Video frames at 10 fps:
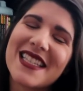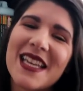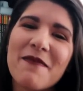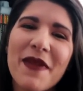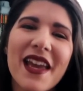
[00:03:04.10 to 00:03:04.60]

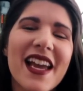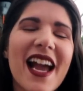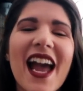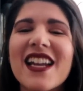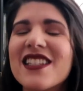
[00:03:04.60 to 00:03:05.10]

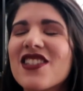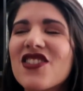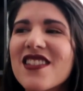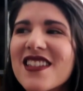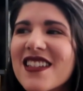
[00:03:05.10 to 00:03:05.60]
sleeping, and
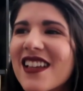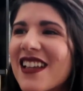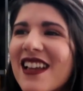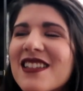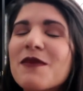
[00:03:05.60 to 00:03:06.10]

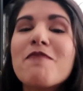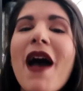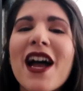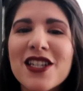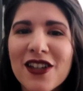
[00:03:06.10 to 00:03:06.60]
it's
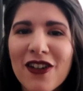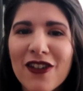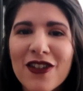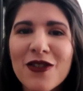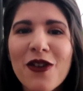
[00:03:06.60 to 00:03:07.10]

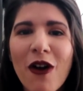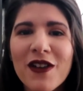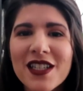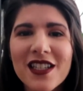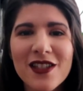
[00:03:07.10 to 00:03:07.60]
magical. You
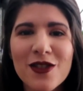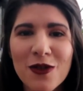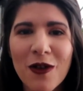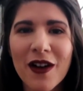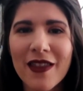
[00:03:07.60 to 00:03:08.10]
go into the
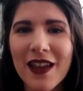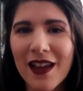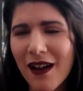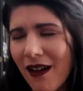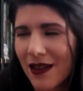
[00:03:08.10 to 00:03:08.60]
store
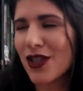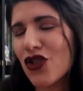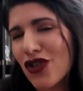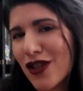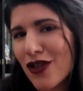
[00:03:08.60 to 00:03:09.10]
thinking, oh,
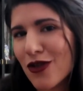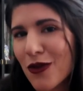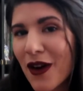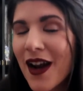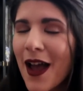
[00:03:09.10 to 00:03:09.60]
that's just a
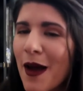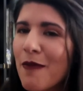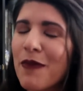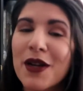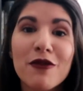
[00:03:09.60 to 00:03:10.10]
store,
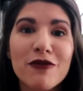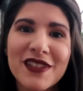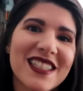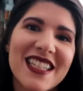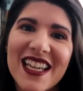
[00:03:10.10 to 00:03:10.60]
but it
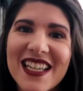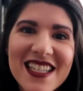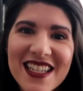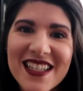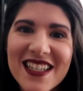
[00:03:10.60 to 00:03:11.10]
really
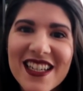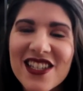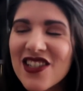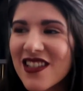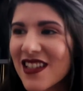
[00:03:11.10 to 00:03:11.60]
isn't.
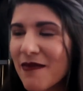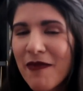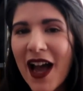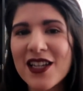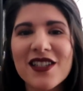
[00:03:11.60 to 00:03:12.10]
It's just a
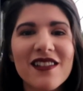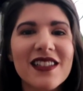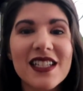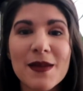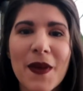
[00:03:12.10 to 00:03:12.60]

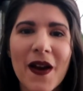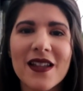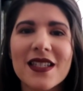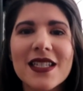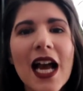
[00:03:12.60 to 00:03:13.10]
magical
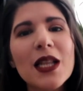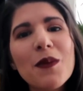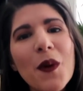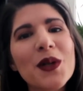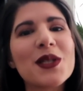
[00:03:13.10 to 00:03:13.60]
experience. It
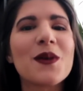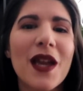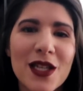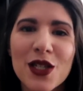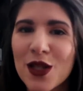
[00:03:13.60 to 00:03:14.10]
teleports
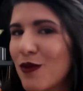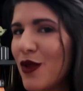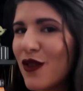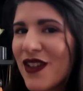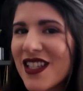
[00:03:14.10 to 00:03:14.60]
you into the
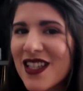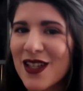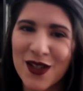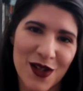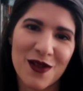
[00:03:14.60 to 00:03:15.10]
movies
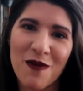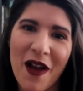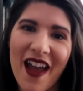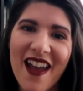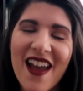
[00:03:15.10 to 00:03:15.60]
in a certain
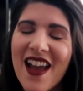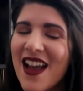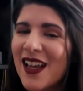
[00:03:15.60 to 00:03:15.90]
way.